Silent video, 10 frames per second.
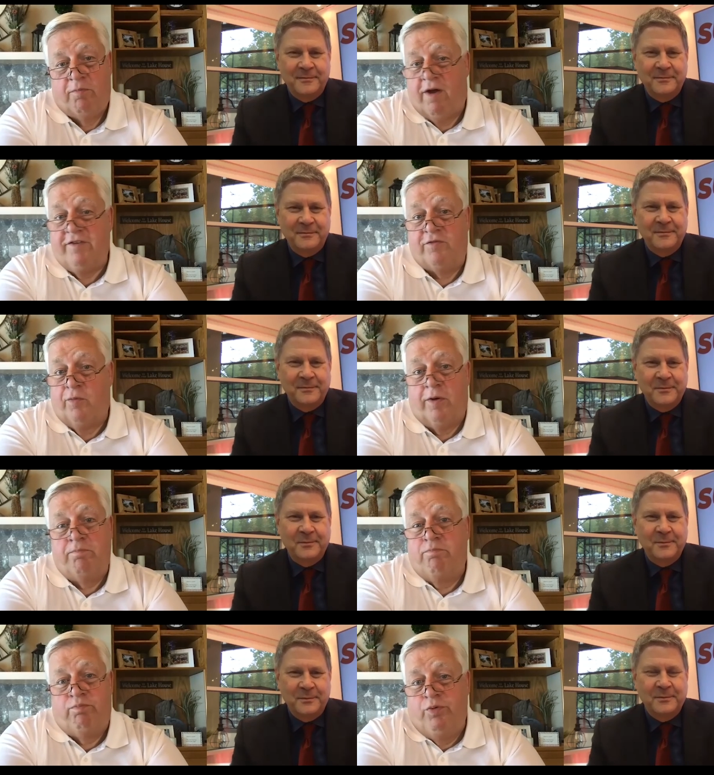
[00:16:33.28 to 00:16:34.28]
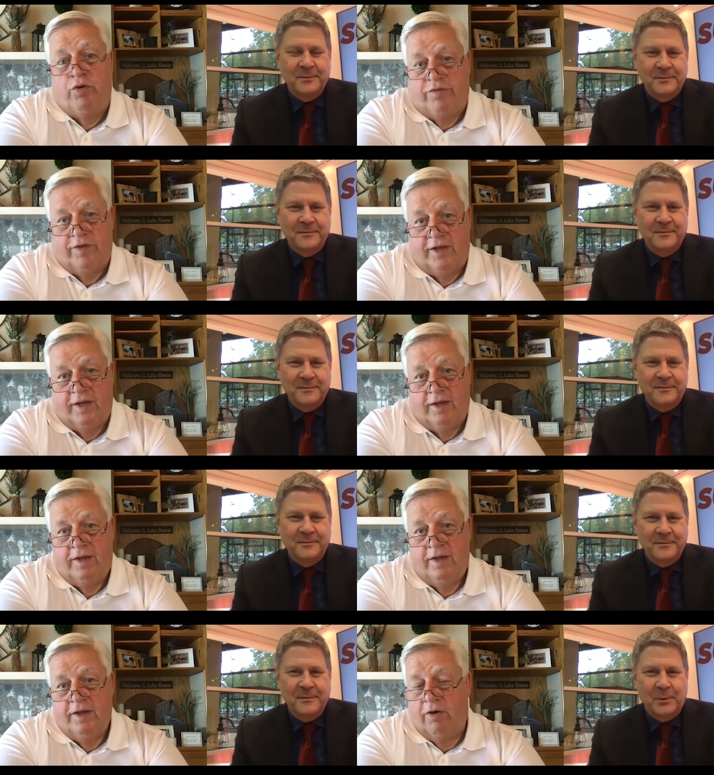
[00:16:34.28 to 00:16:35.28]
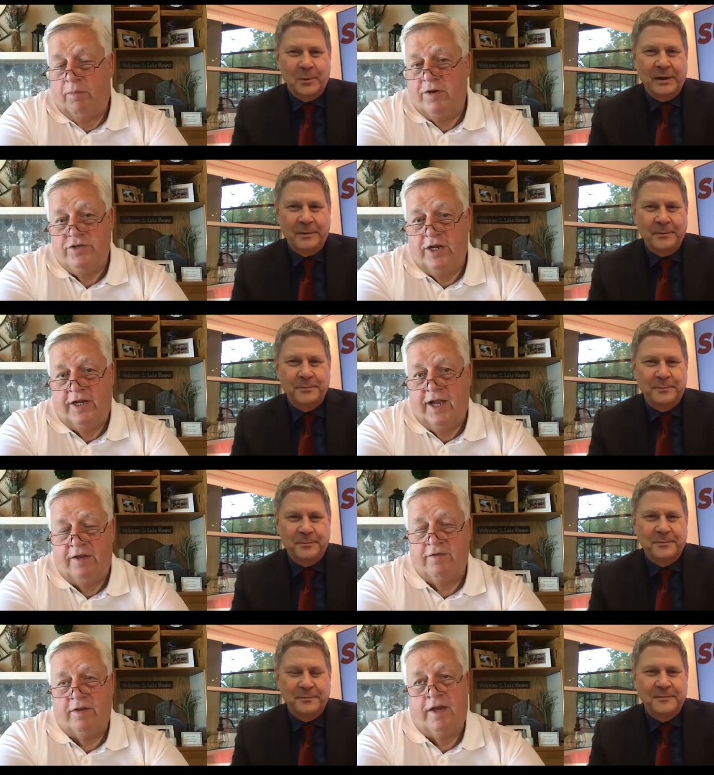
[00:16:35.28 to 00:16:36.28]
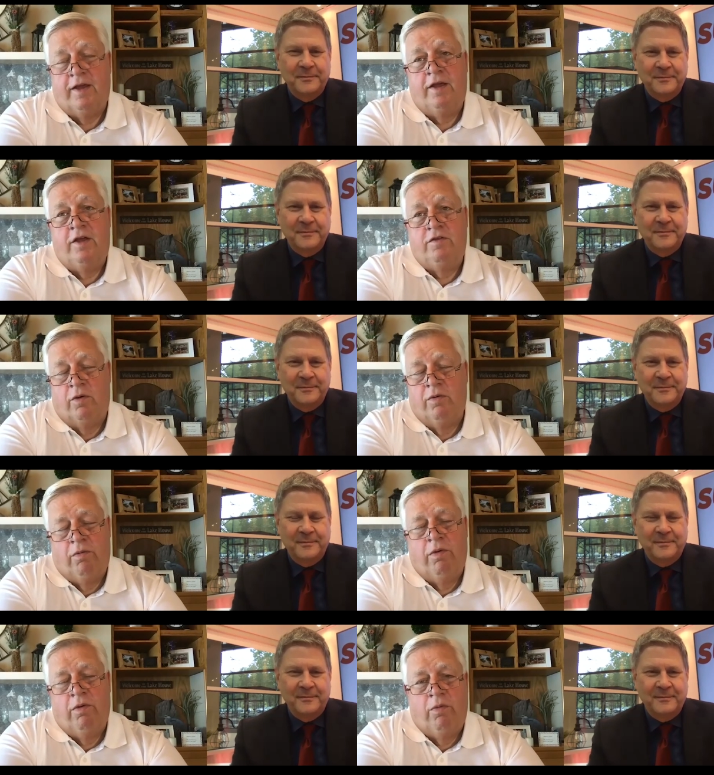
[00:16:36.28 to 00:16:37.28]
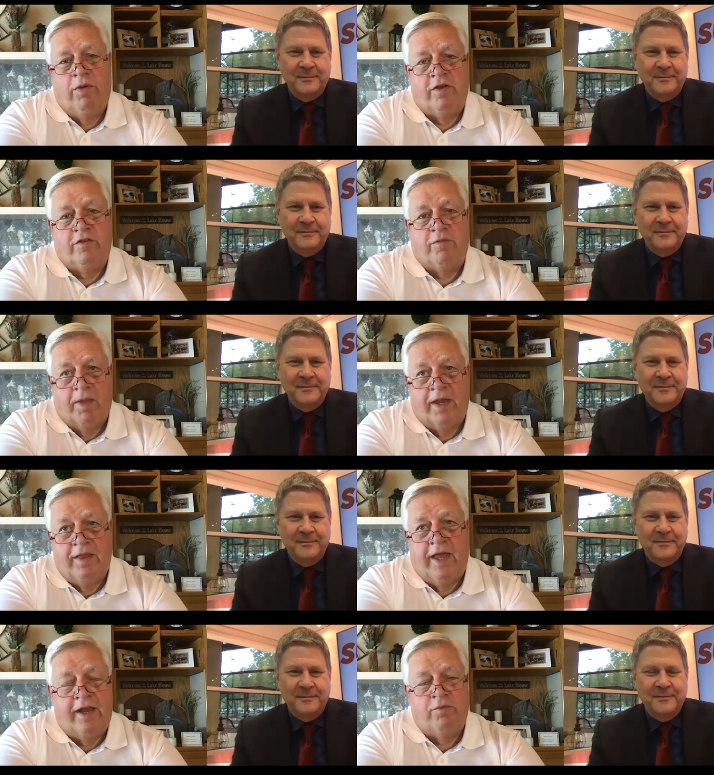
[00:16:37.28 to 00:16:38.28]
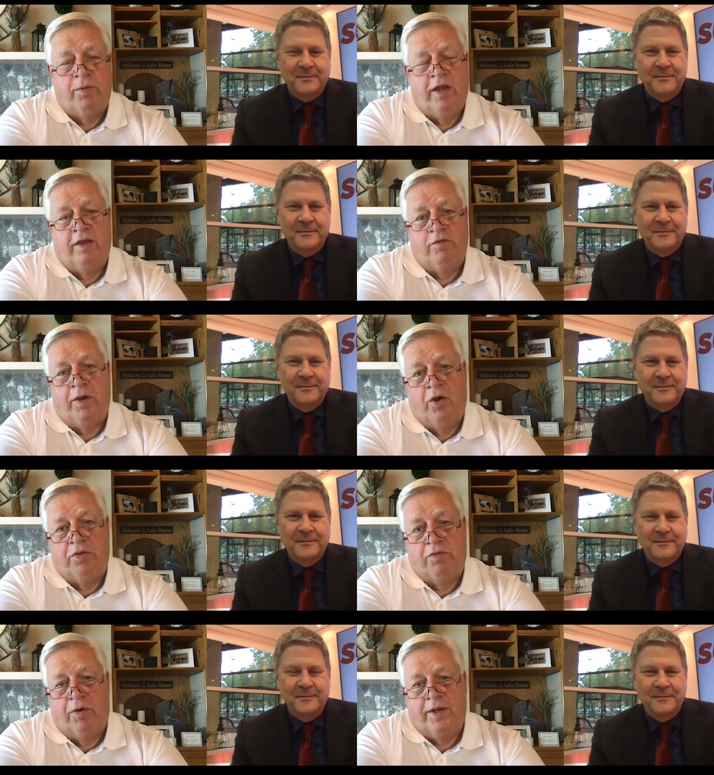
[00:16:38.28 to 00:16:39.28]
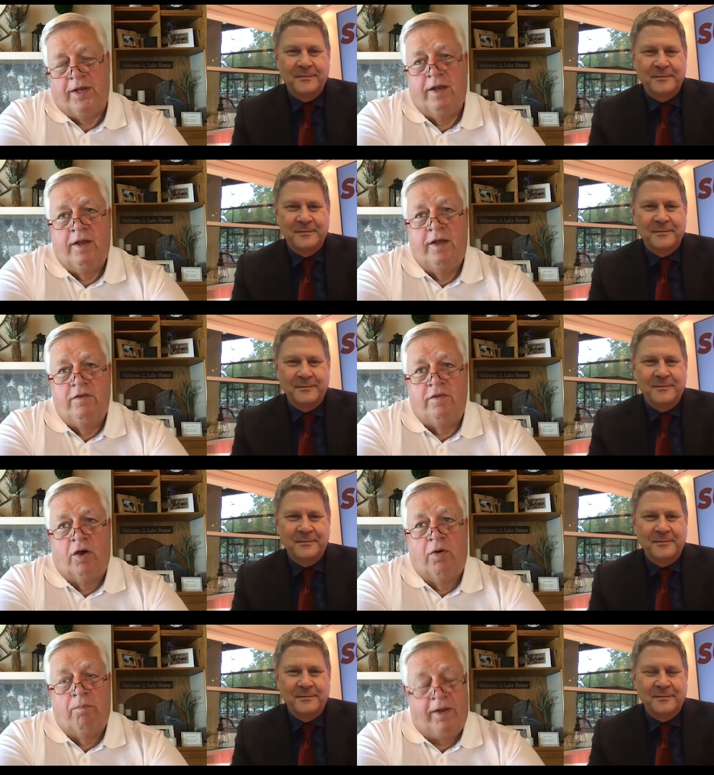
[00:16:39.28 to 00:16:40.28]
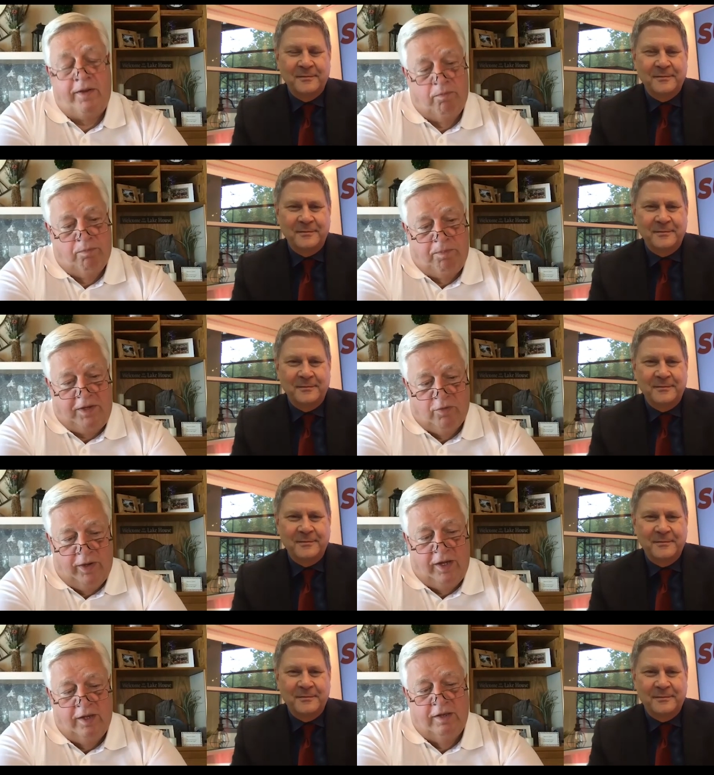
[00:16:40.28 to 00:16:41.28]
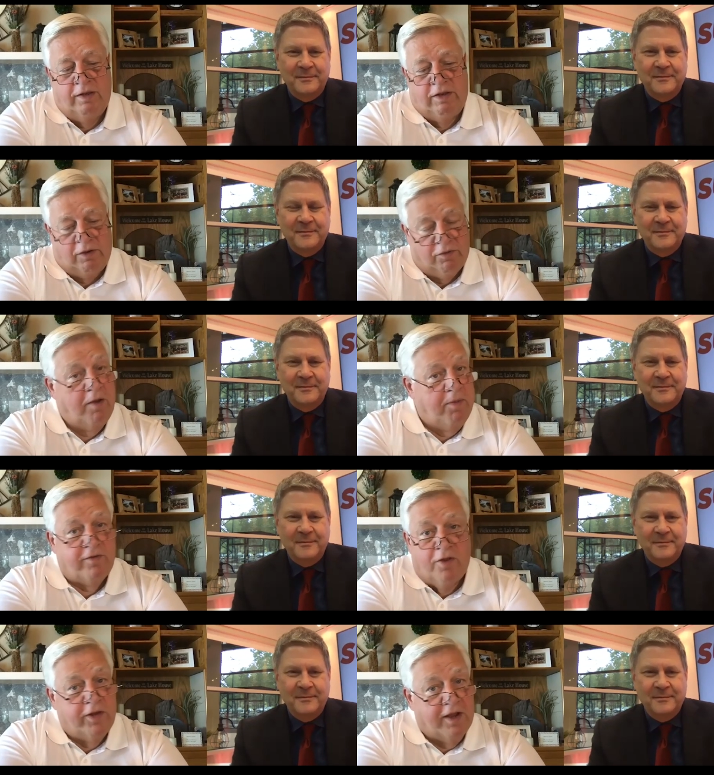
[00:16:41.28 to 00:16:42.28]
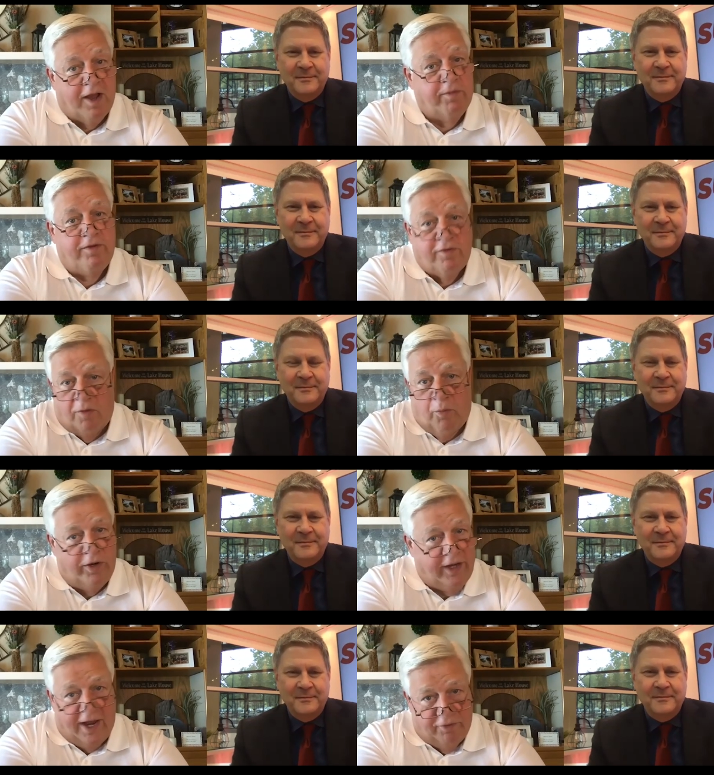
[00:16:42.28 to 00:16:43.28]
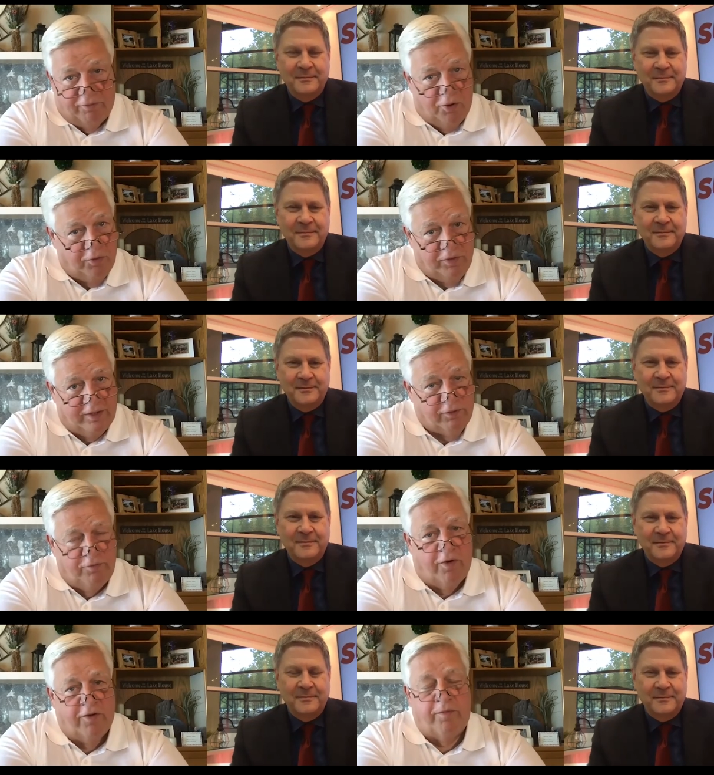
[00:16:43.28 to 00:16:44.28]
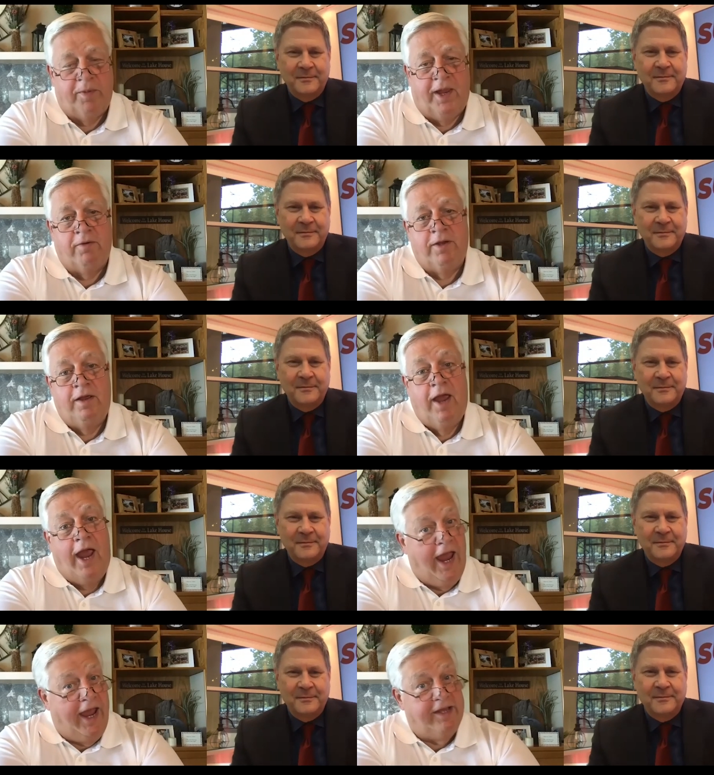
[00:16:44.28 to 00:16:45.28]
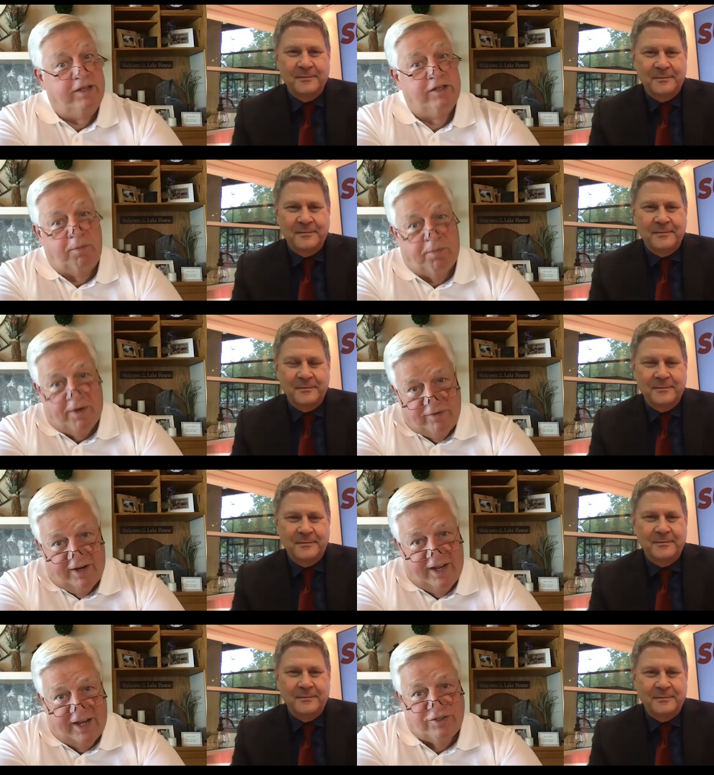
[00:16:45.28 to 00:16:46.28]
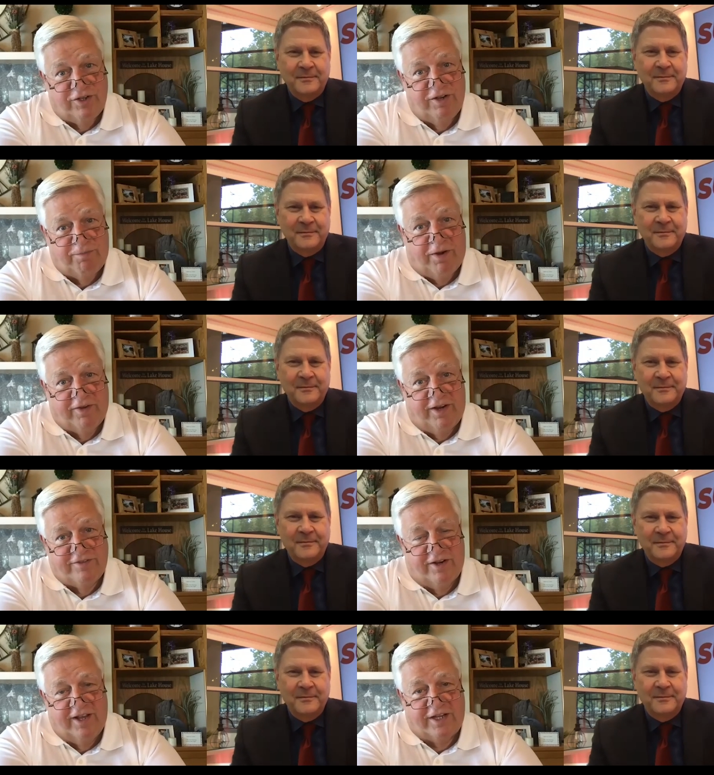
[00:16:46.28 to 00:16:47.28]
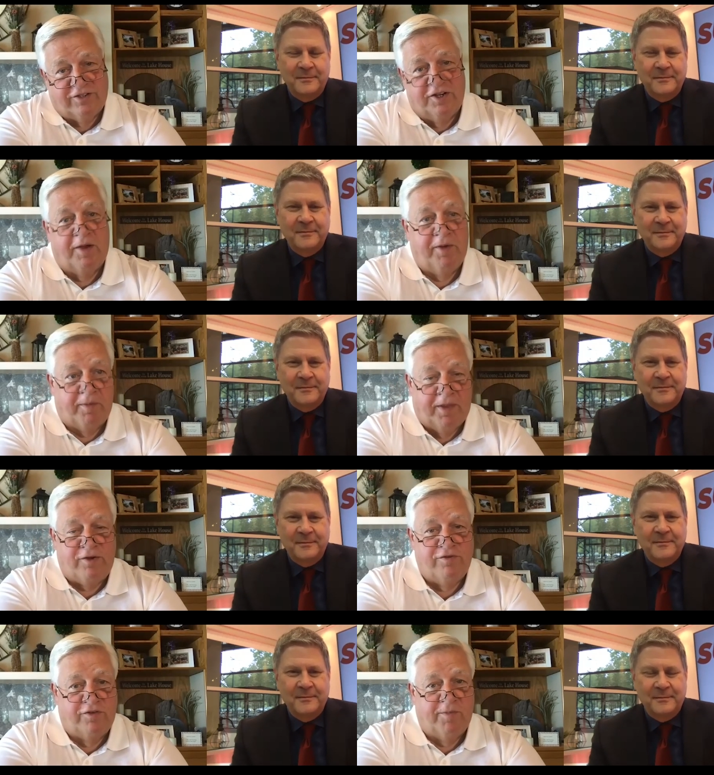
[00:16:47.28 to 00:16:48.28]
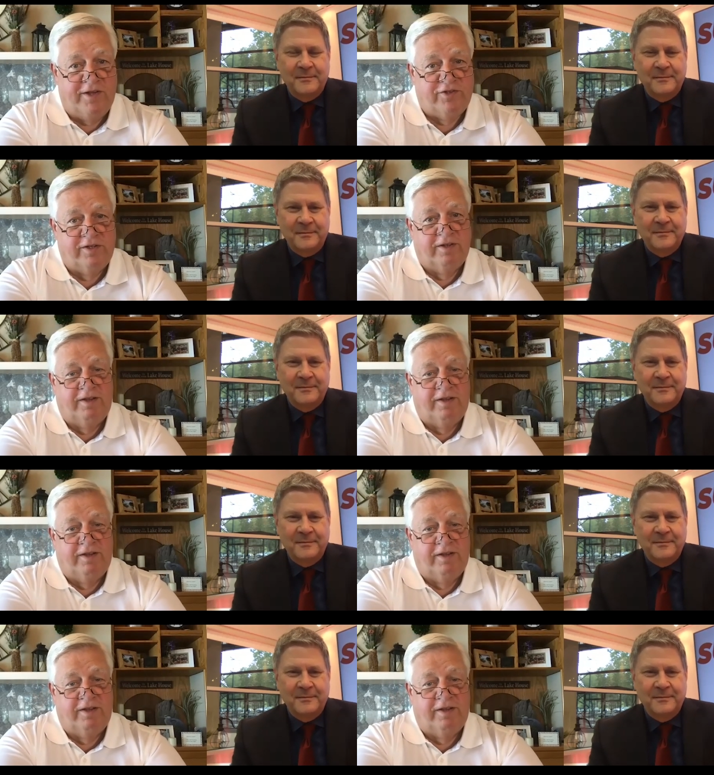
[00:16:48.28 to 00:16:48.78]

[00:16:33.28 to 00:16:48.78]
Speaker 1: prices went up beautifully you know, it nicely. So we, we explain that as we as we go through it. So, but between there's going to be a slowdown coming somewhere down the road, not too far from now, and the president election, presidential election coming up, like you just mentioned,